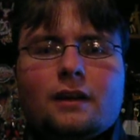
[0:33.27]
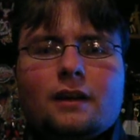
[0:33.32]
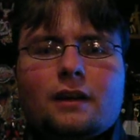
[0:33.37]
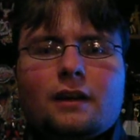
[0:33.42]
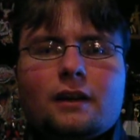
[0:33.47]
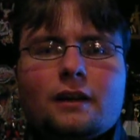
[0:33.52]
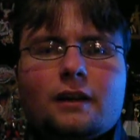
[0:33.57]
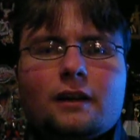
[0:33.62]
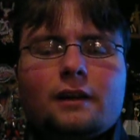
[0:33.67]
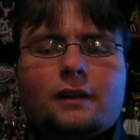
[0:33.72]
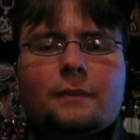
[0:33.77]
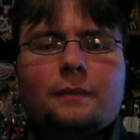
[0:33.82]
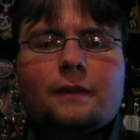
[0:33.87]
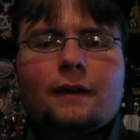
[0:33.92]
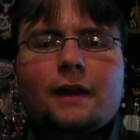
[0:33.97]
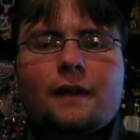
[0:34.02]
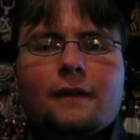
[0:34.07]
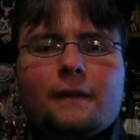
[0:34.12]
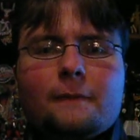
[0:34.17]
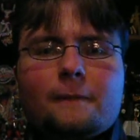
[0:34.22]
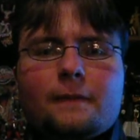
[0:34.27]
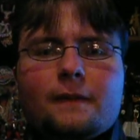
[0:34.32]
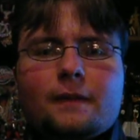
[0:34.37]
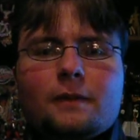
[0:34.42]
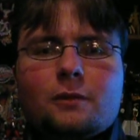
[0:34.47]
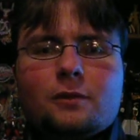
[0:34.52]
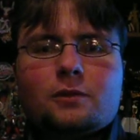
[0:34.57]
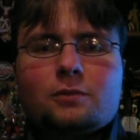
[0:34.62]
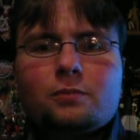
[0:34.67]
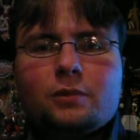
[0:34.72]

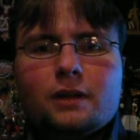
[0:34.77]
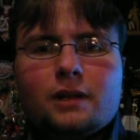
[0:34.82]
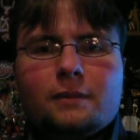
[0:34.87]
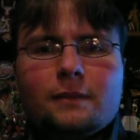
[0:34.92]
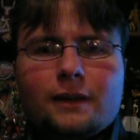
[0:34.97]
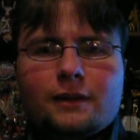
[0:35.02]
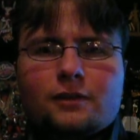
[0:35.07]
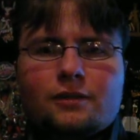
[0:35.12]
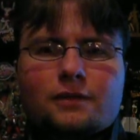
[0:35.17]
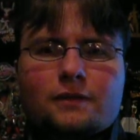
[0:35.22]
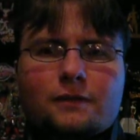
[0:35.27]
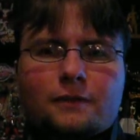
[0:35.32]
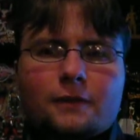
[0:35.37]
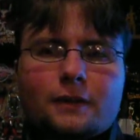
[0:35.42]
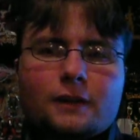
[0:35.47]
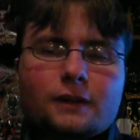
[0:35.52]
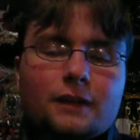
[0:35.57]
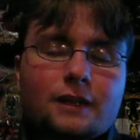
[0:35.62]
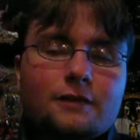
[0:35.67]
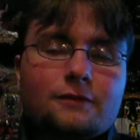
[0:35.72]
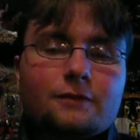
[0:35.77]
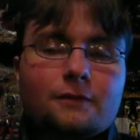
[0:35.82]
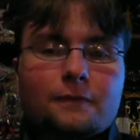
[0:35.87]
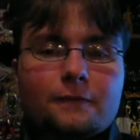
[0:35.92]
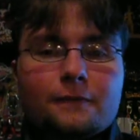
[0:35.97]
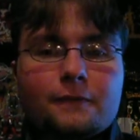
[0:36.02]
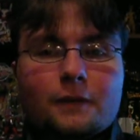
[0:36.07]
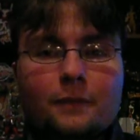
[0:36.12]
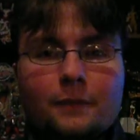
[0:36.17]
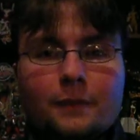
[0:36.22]
It was pretty much, at least
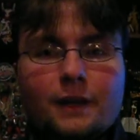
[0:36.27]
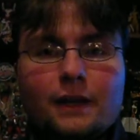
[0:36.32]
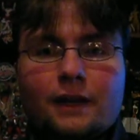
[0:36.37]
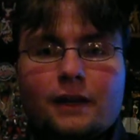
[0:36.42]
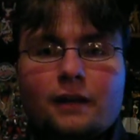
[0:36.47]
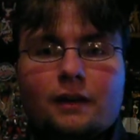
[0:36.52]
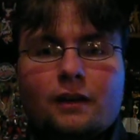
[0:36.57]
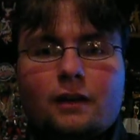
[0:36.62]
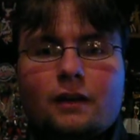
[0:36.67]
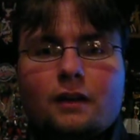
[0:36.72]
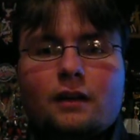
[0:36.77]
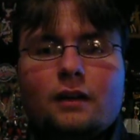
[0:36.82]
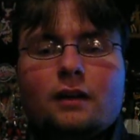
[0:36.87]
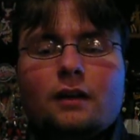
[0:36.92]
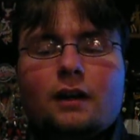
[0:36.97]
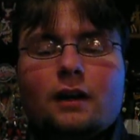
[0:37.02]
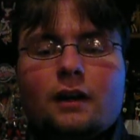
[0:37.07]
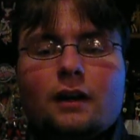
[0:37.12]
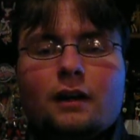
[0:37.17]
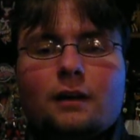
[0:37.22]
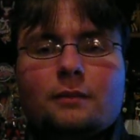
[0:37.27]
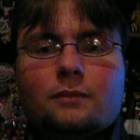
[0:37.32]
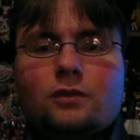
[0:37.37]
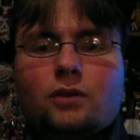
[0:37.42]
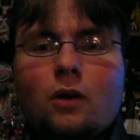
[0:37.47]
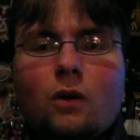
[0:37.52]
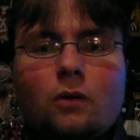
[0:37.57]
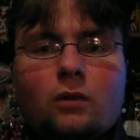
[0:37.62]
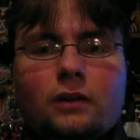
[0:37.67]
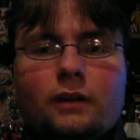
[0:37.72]
for me,
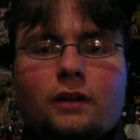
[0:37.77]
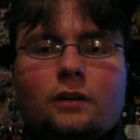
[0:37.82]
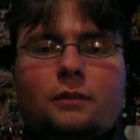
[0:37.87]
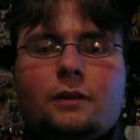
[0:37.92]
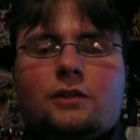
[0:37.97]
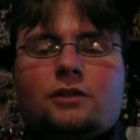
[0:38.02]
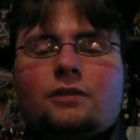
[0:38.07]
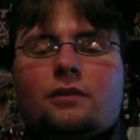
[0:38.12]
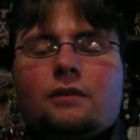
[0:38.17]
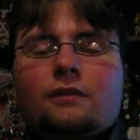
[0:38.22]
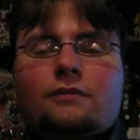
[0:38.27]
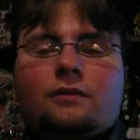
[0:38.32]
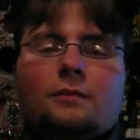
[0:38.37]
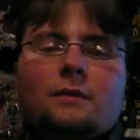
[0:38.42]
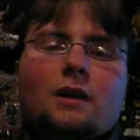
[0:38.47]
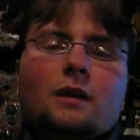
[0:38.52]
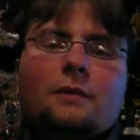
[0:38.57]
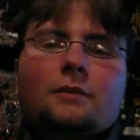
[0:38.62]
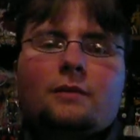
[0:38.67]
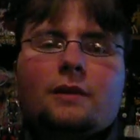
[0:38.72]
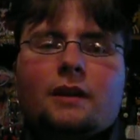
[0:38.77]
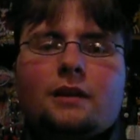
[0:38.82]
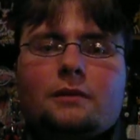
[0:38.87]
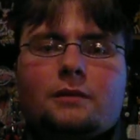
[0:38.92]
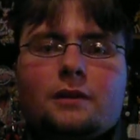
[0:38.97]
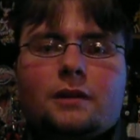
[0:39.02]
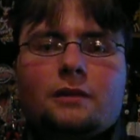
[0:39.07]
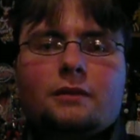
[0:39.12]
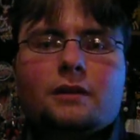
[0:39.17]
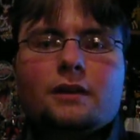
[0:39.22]
totally original from Kamen Rider
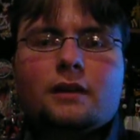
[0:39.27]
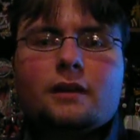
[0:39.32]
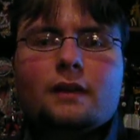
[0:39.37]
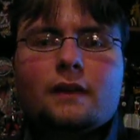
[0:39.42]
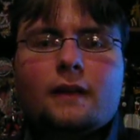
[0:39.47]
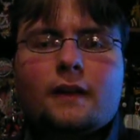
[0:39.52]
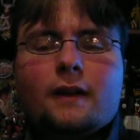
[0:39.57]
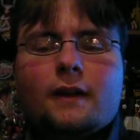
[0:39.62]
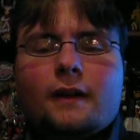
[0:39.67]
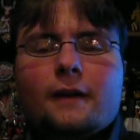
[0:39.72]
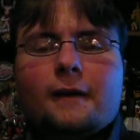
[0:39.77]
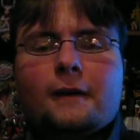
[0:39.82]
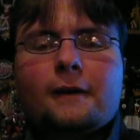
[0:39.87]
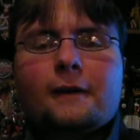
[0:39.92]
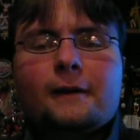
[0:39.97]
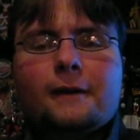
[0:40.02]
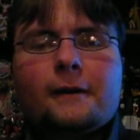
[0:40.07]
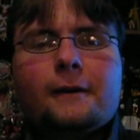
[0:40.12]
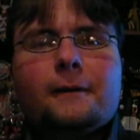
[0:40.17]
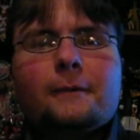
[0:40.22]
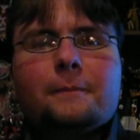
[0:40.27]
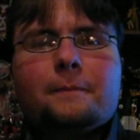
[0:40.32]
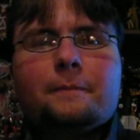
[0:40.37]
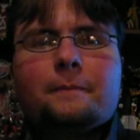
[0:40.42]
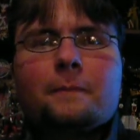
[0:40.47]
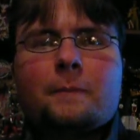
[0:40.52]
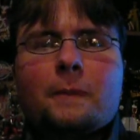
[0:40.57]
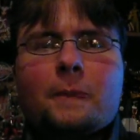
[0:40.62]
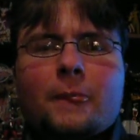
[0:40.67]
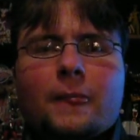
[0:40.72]
Ryuki.
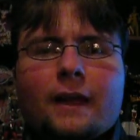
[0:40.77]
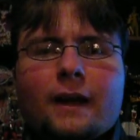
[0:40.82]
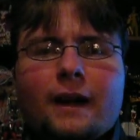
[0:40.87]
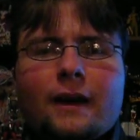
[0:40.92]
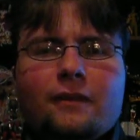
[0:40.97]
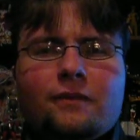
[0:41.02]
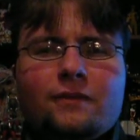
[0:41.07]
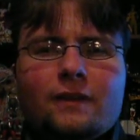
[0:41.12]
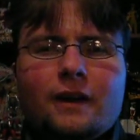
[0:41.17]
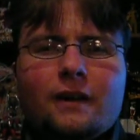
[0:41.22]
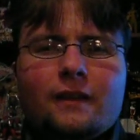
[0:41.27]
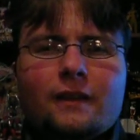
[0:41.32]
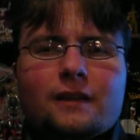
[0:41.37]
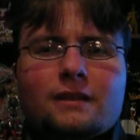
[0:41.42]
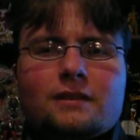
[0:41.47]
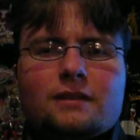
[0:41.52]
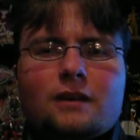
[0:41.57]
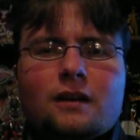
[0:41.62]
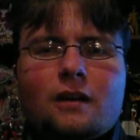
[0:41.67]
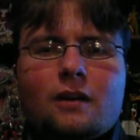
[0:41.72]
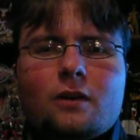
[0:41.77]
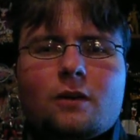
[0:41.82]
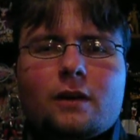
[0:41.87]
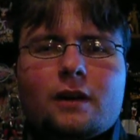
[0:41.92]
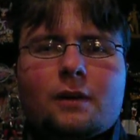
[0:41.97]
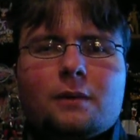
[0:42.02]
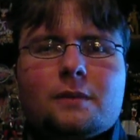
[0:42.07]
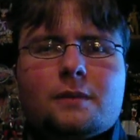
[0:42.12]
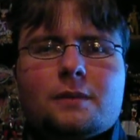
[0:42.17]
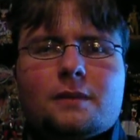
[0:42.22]
I felt as though
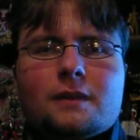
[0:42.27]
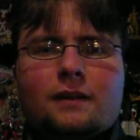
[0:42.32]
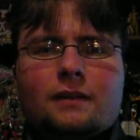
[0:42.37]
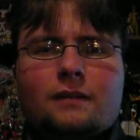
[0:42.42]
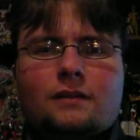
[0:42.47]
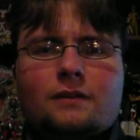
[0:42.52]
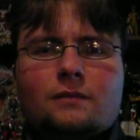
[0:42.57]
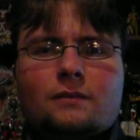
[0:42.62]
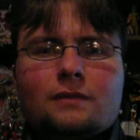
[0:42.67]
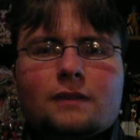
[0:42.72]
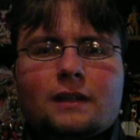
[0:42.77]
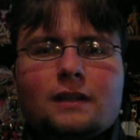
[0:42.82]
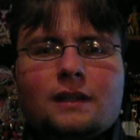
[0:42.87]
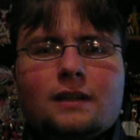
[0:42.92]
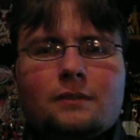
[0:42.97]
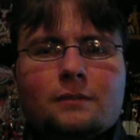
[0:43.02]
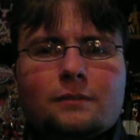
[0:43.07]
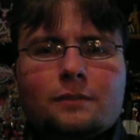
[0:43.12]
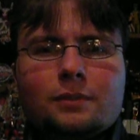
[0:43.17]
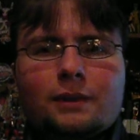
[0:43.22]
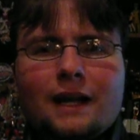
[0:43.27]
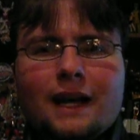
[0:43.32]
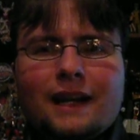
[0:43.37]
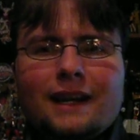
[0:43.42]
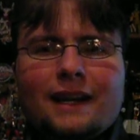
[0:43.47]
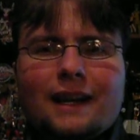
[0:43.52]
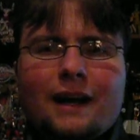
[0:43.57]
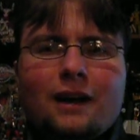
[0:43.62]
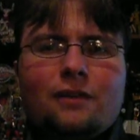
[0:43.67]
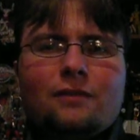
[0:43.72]
they didn't plan
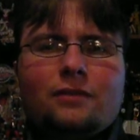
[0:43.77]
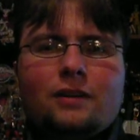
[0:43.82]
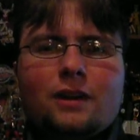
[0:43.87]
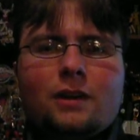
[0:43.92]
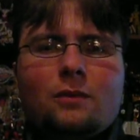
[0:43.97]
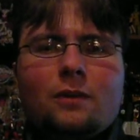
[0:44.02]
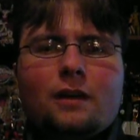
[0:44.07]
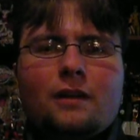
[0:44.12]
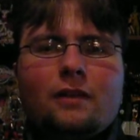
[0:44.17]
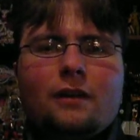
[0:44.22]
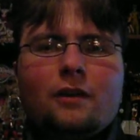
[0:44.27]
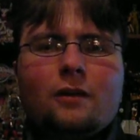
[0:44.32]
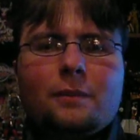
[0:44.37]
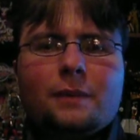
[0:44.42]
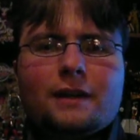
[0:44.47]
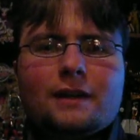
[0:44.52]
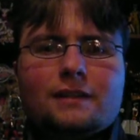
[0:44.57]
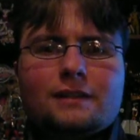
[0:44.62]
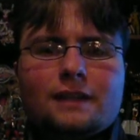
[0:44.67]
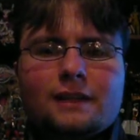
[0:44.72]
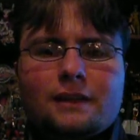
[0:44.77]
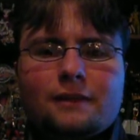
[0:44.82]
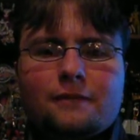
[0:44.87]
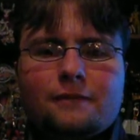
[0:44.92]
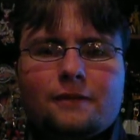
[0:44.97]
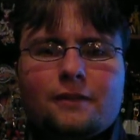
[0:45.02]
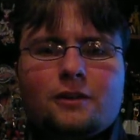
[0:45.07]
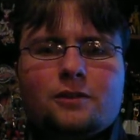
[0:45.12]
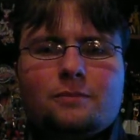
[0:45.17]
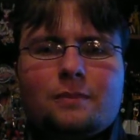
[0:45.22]
it out very well though, because like the
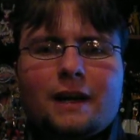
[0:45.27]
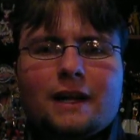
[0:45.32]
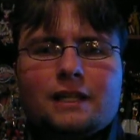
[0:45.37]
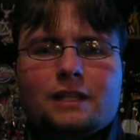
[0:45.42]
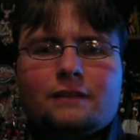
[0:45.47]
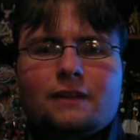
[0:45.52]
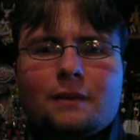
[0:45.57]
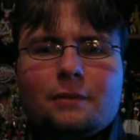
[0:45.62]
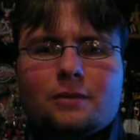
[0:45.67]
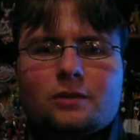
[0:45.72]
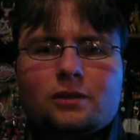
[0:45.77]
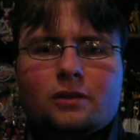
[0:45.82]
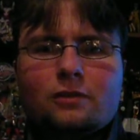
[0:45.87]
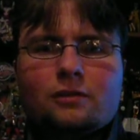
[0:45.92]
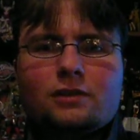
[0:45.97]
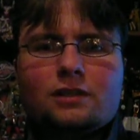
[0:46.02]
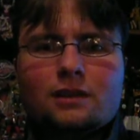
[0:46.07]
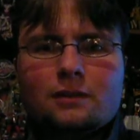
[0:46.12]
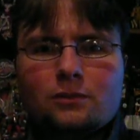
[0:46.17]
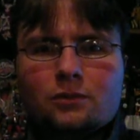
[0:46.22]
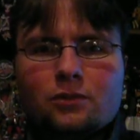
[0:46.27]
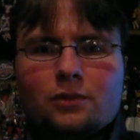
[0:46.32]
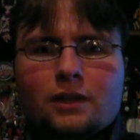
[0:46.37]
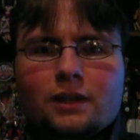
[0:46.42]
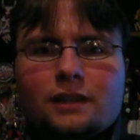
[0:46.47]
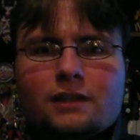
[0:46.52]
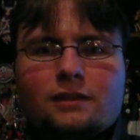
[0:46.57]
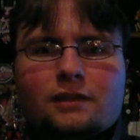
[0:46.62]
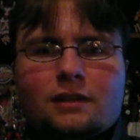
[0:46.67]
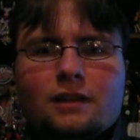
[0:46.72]
first batch of episodes seemed
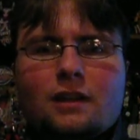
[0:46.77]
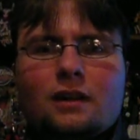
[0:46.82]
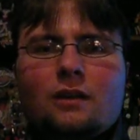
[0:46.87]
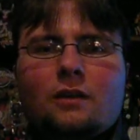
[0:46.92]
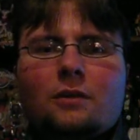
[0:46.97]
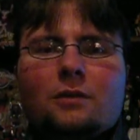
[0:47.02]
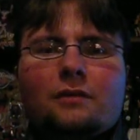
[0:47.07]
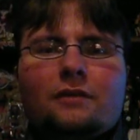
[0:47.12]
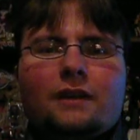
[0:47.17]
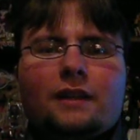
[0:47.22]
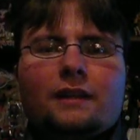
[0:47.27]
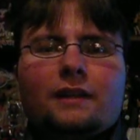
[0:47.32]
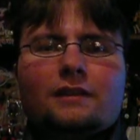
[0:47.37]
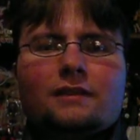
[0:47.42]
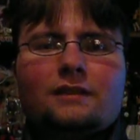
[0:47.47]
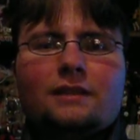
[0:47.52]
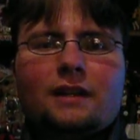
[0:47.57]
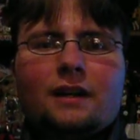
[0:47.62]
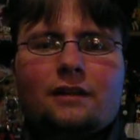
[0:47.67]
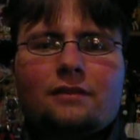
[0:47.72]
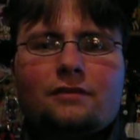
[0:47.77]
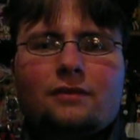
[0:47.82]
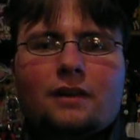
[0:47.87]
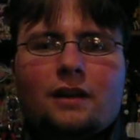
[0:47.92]
really slow, revealing stuff.